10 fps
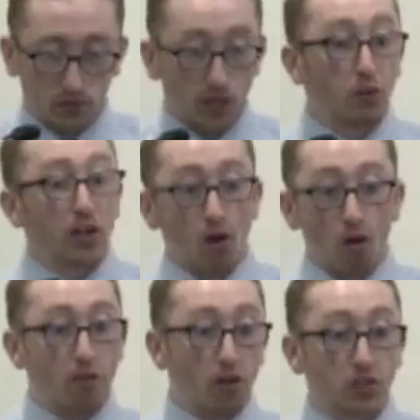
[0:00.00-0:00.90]
If we go
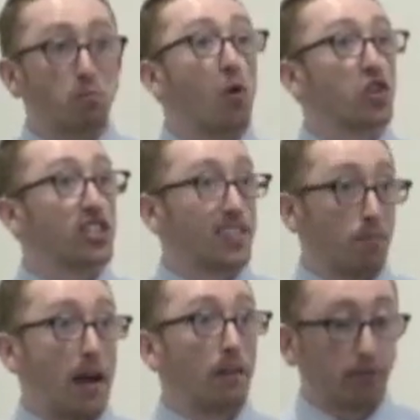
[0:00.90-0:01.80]
over those apportioned
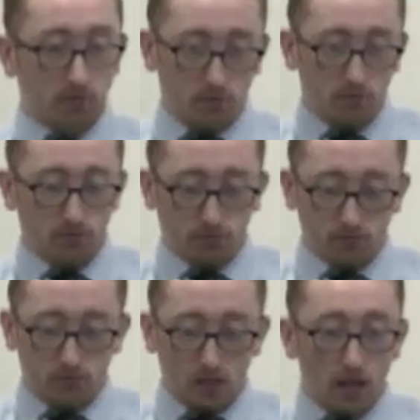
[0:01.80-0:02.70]
amount,
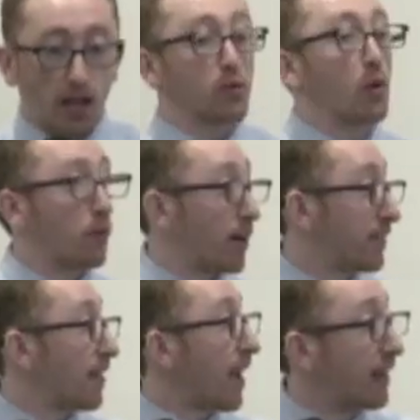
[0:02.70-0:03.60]
that's where we run
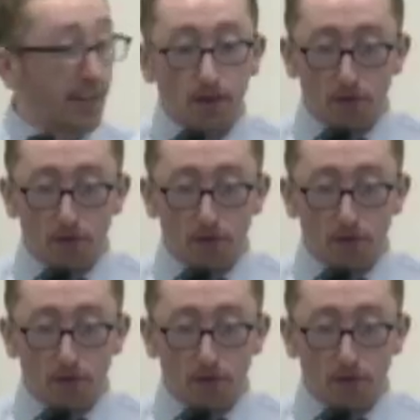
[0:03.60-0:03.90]
into the ADA